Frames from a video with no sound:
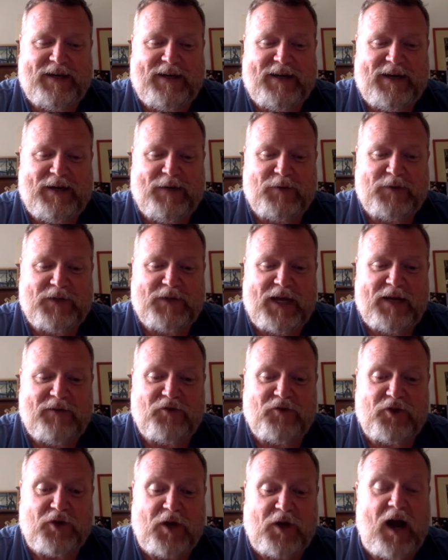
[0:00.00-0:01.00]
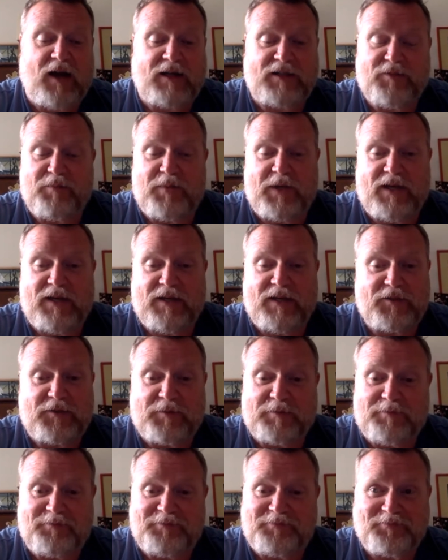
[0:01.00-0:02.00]
was kind of shocked
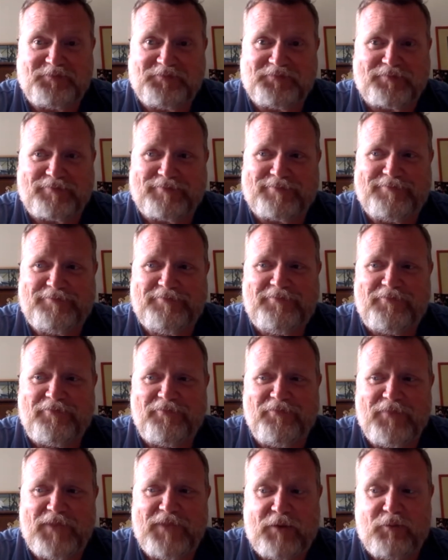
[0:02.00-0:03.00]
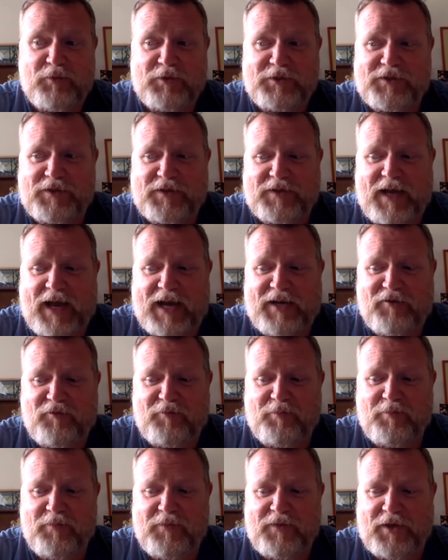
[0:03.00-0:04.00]
because it was kind
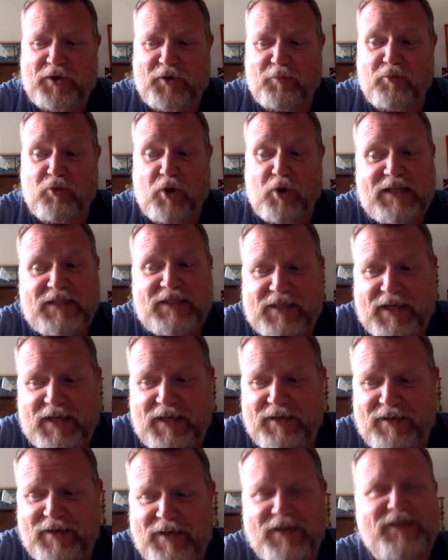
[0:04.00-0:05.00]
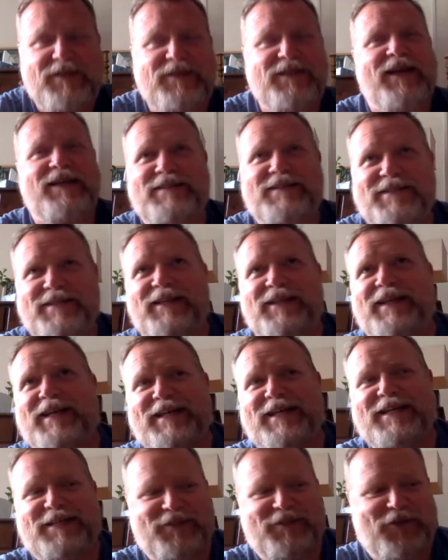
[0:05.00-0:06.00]
of pricey. It still
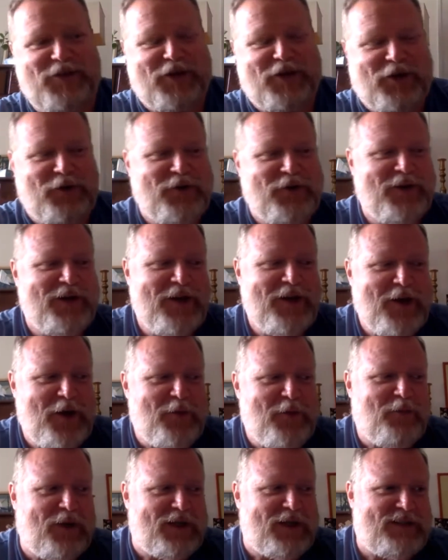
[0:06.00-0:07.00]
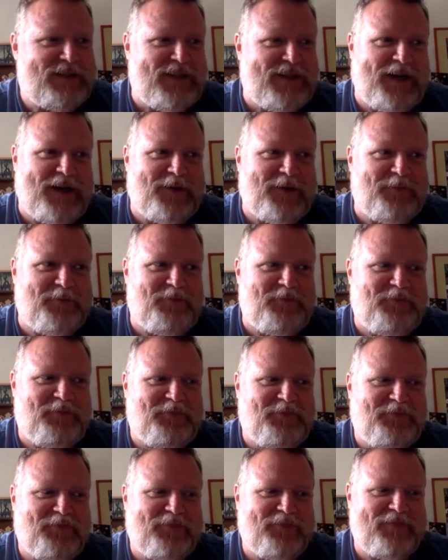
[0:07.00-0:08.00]
is, but
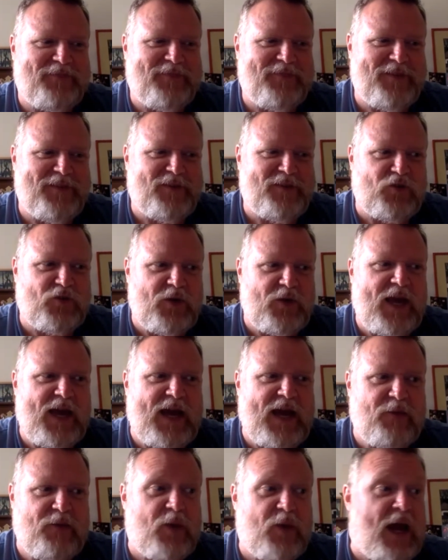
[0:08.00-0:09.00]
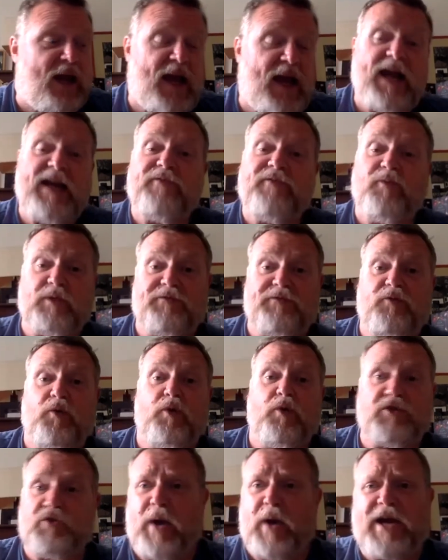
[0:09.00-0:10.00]
so yeah, I kind of was
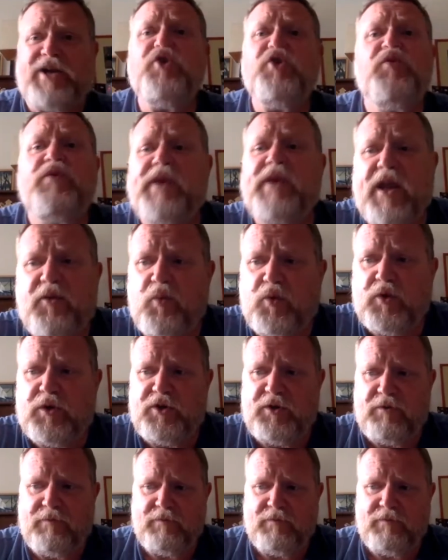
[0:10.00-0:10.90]
forced to. I knew that I would